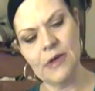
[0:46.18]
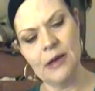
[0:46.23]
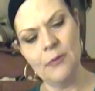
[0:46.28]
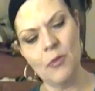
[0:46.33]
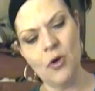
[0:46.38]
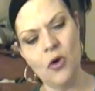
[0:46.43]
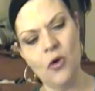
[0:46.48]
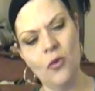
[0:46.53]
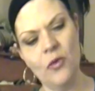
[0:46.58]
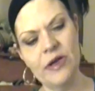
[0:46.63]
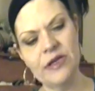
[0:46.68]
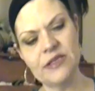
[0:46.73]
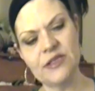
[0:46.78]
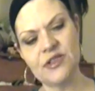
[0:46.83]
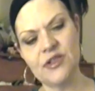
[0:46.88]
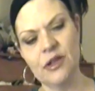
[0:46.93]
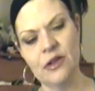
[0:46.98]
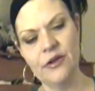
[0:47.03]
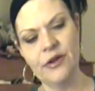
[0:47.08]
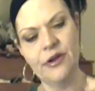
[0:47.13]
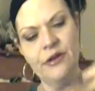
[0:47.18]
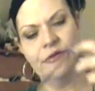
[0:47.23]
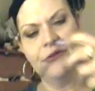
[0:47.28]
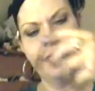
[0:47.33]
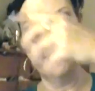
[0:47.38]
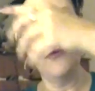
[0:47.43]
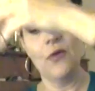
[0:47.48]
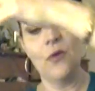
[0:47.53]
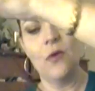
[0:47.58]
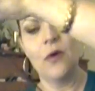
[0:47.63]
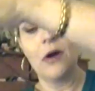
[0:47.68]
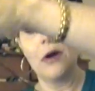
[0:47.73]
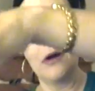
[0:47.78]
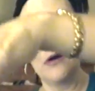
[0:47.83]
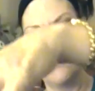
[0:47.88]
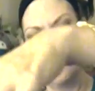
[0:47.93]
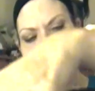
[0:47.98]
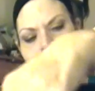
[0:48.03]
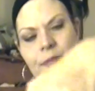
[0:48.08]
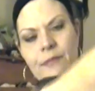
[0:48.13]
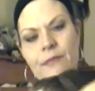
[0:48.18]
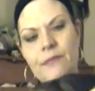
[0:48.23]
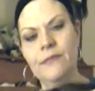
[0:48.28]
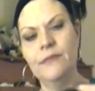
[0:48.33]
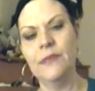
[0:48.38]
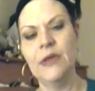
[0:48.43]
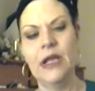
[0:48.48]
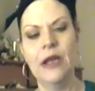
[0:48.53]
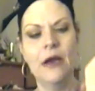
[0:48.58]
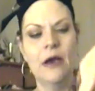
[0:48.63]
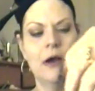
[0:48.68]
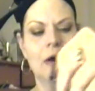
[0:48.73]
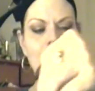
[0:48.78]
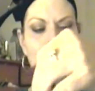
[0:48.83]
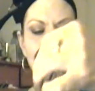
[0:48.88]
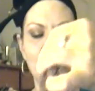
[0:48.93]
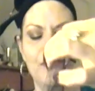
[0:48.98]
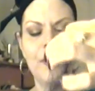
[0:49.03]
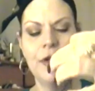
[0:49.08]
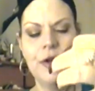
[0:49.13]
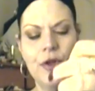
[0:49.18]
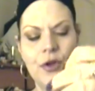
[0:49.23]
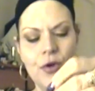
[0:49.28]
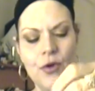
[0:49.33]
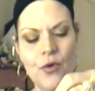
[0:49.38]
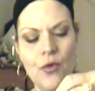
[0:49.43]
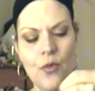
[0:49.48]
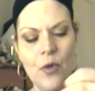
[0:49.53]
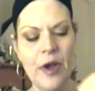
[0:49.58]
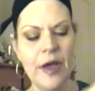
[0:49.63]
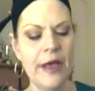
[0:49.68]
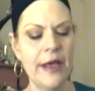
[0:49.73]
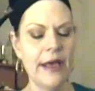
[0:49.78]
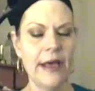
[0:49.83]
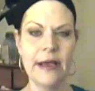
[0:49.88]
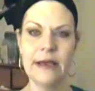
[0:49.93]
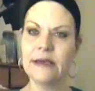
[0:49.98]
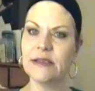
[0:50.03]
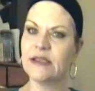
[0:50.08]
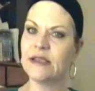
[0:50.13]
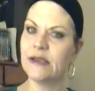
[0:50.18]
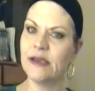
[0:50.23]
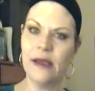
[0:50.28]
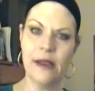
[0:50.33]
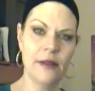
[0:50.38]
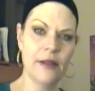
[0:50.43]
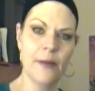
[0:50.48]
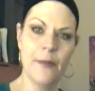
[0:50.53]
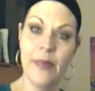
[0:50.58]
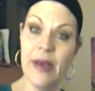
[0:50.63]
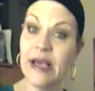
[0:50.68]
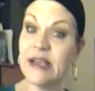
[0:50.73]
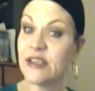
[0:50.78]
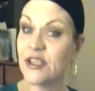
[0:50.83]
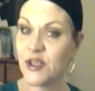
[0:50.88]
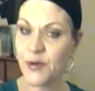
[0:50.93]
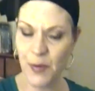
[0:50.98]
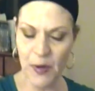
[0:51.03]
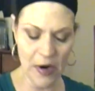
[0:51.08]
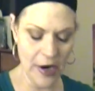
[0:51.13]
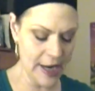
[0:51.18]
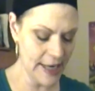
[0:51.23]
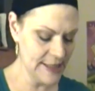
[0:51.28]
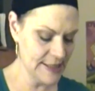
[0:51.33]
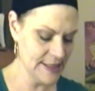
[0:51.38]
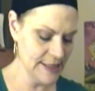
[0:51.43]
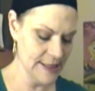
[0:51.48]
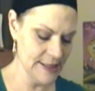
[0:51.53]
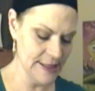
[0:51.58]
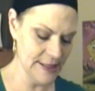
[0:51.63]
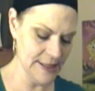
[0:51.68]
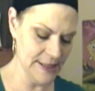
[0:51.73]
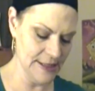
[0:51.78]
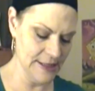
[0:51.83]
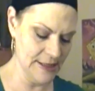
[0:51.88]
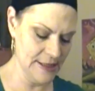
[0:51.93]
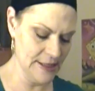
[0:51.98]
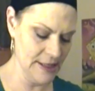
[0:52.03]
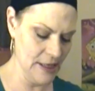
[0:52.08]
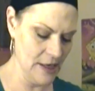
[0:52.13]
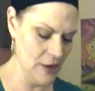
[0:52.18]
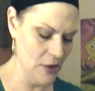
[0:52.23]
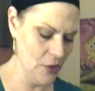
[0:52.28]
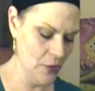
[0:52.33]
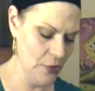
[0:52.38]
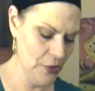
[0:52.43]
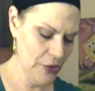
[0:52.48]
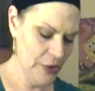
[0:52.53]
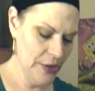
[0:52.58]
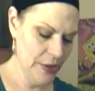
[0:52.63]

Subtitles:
I'm always looking for, you know, the new wigs and the best prices, and so